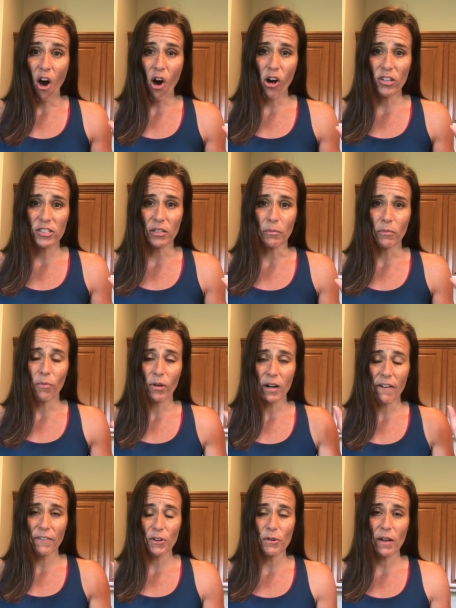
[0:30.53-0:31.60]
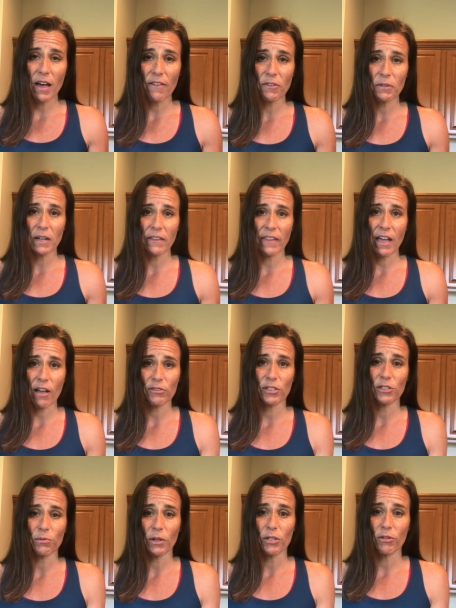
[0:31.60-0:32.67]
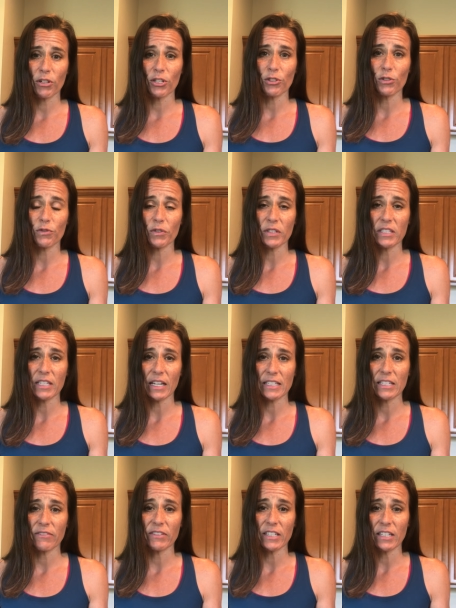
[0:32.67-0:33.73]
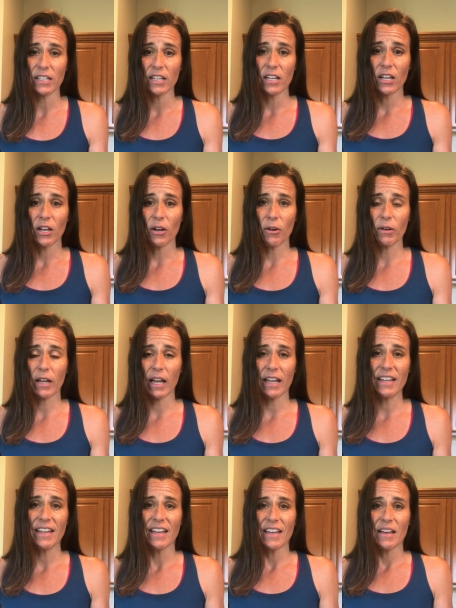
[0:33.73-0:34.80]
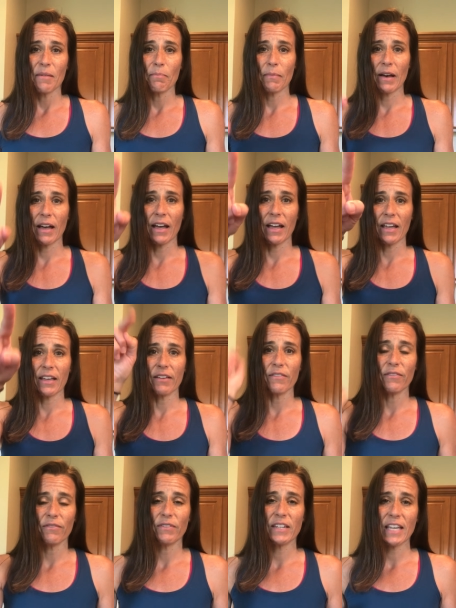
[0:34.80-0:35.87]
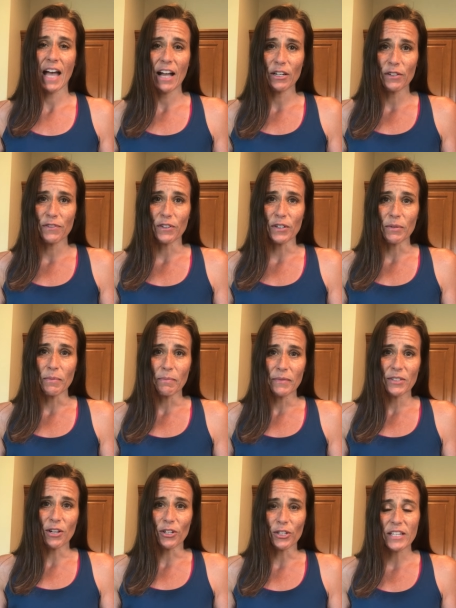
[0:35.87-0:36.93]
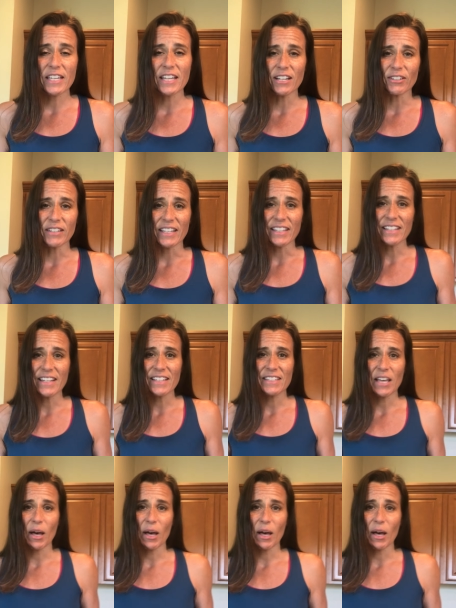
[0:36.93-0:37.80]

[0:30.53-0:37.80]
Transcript: awesome. Whatever you have around the house is what you can use for this activity. Okay, my videographer daughter Kiernan is